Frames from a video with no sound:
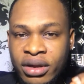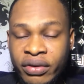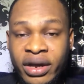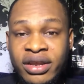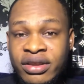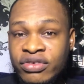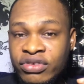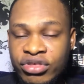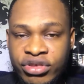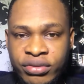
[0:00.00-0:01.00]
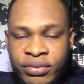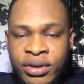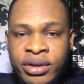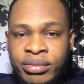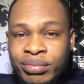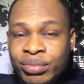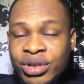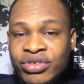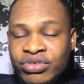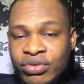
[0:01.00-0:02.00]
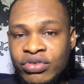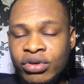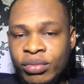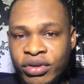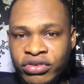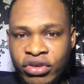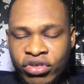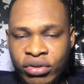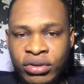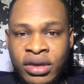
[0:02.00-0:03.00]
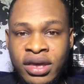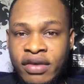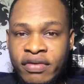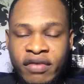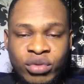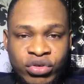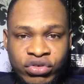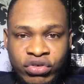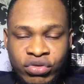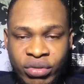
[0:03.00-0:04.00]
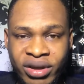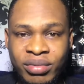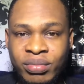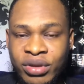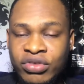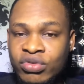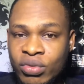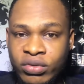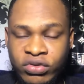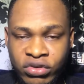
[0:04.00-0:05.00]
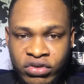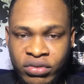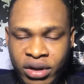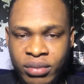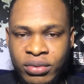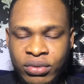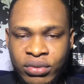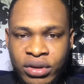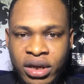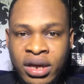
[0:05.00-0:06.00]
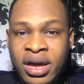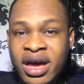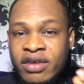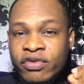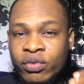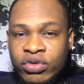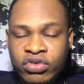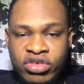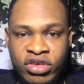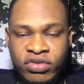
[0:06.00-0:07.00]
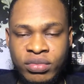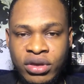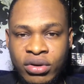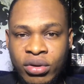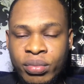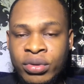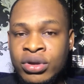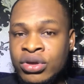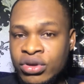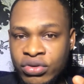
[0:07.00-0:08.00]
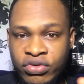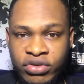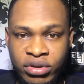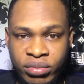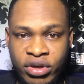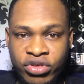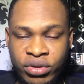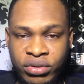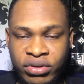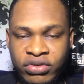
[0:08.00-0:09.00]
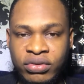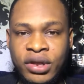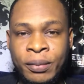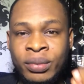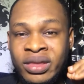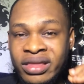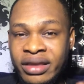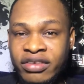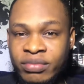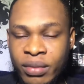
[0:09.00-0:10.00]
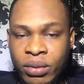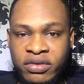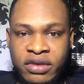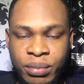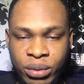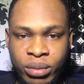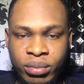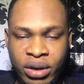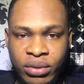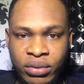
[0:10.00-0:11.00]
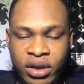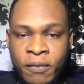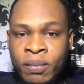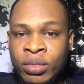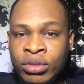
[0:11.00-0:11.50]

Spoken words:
regarding this teaching, please use the comment section. If you are not subscribed, please do want to subscribe. Okay, and if you want to chat me up, use the number showing on the screen. That's my WhatsApp number. Okay,